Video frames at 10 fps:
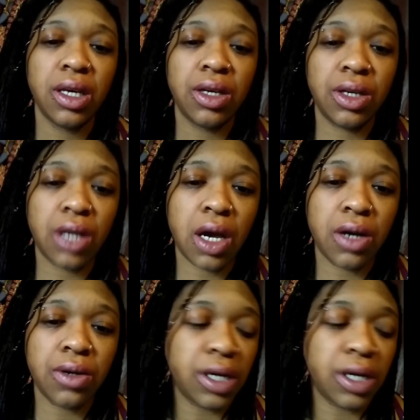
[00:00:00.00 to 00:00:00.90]
you
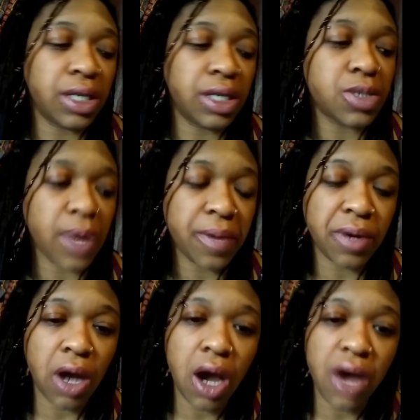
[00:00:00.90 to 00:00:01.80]
know, and just wipe it
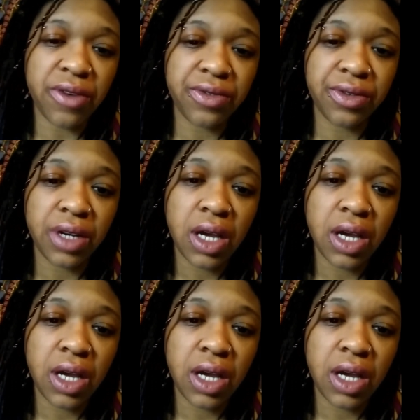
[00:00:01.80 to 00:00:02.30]
off.